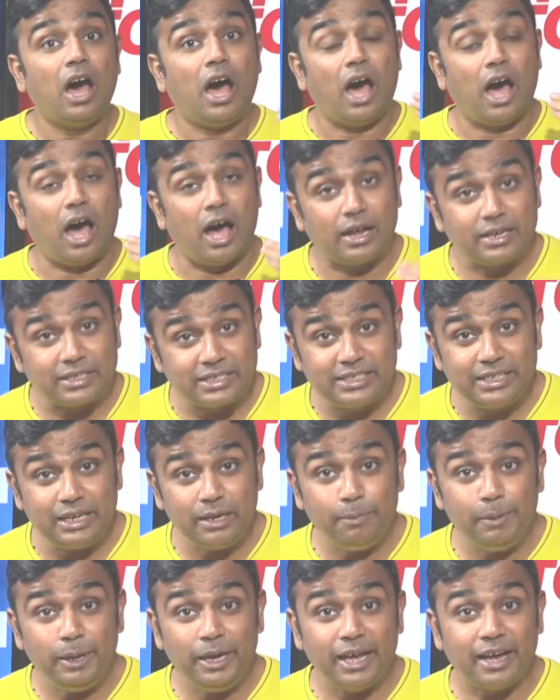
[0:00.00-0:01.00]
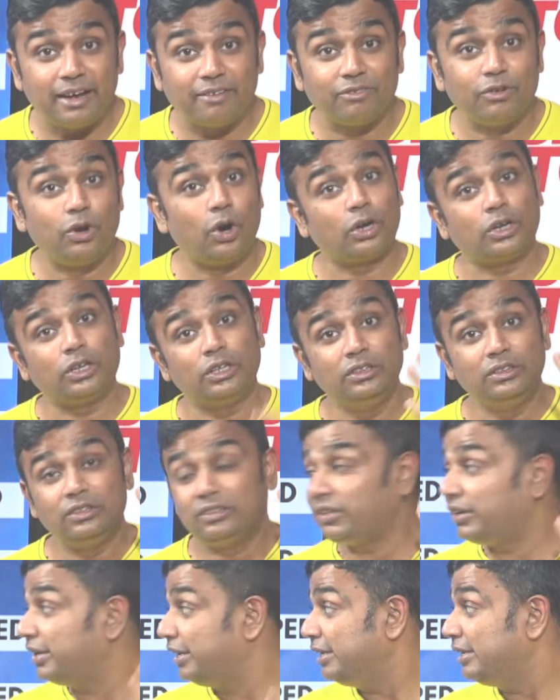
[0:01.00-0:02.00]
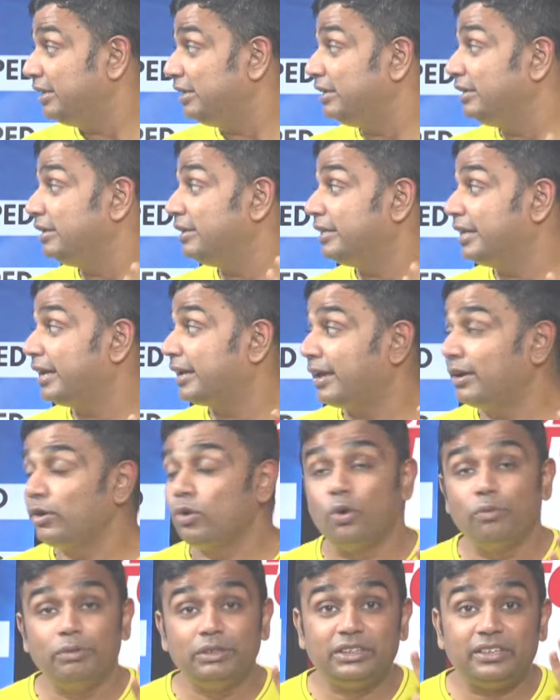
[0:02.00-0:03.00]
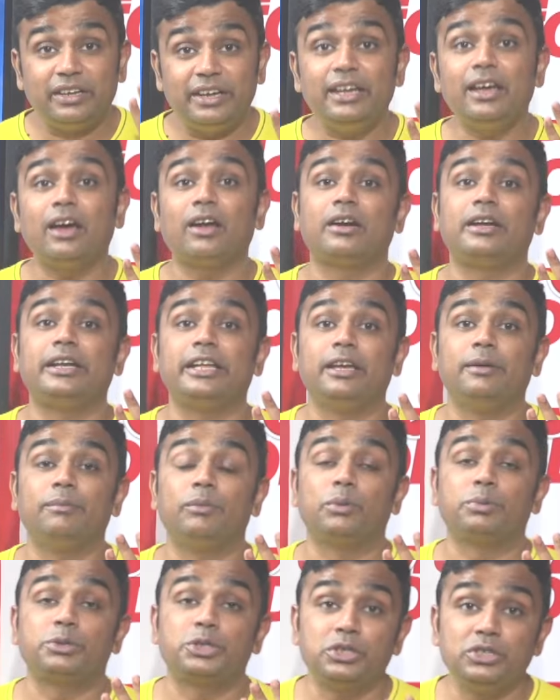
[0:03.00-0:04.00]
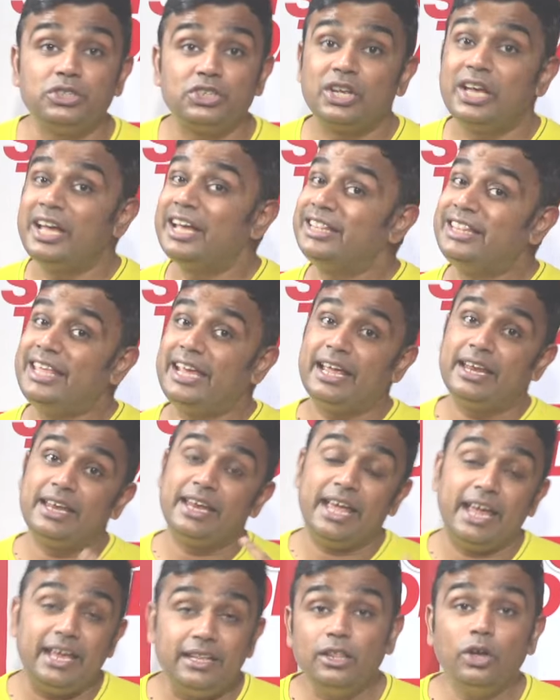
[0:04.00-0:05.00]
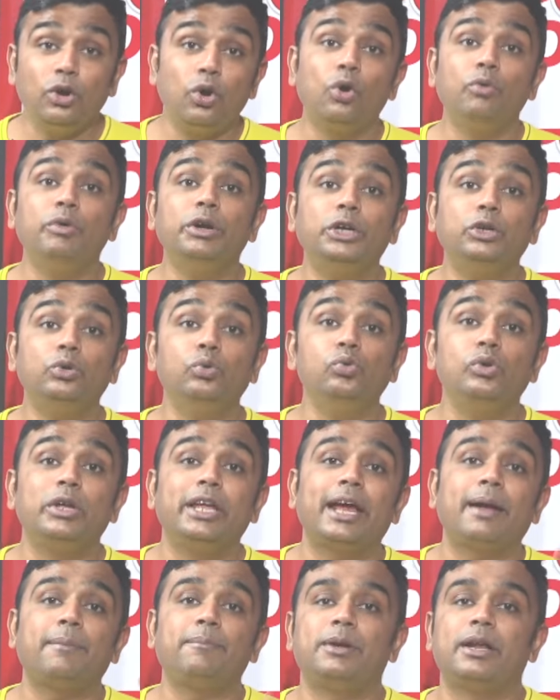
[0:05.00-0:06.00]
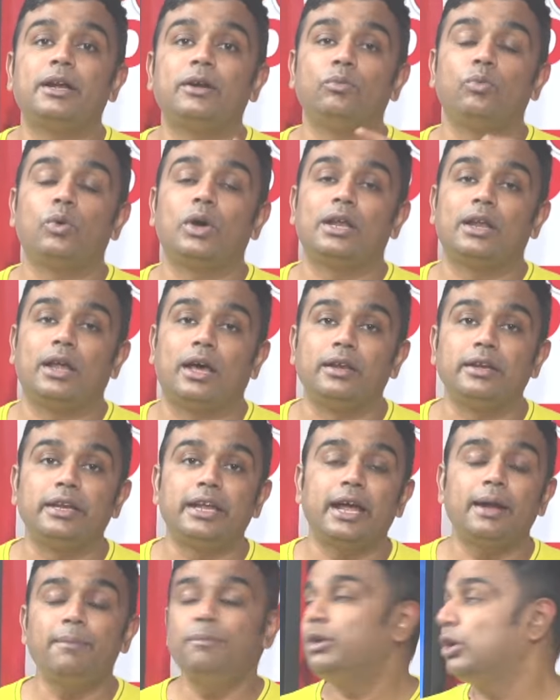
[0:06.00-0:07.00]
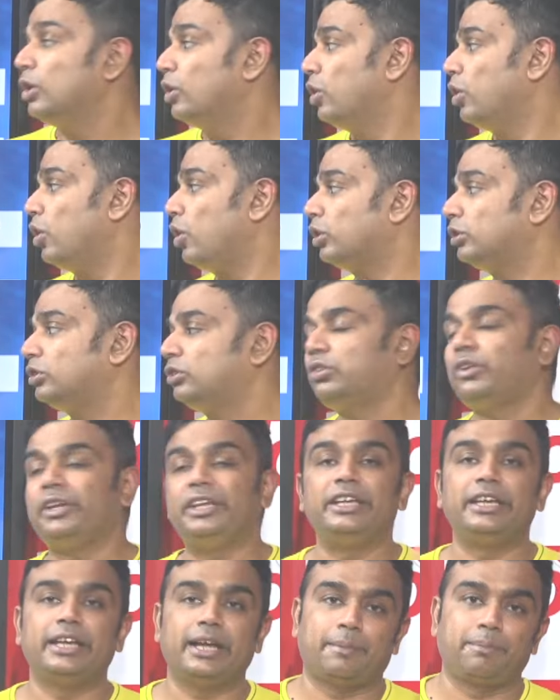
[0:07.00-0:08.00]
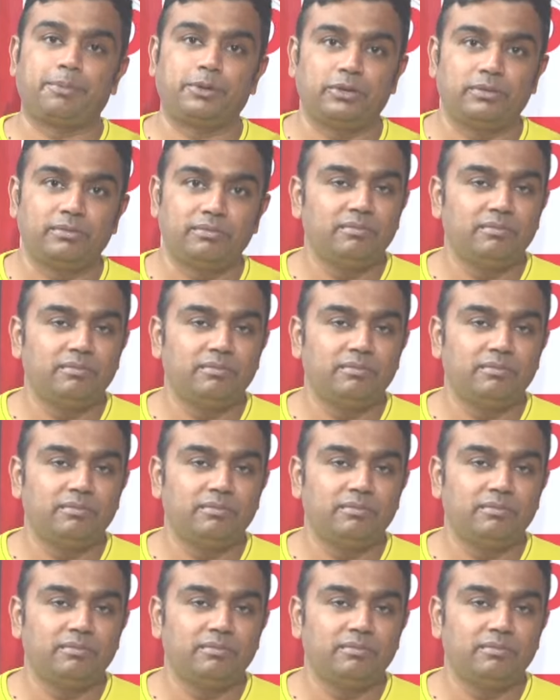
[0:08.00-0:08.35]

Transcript: RCB have gotten 3, they can go with 3 RTM options. They can either go with 2 capped and 1 uncapped or 3 capped.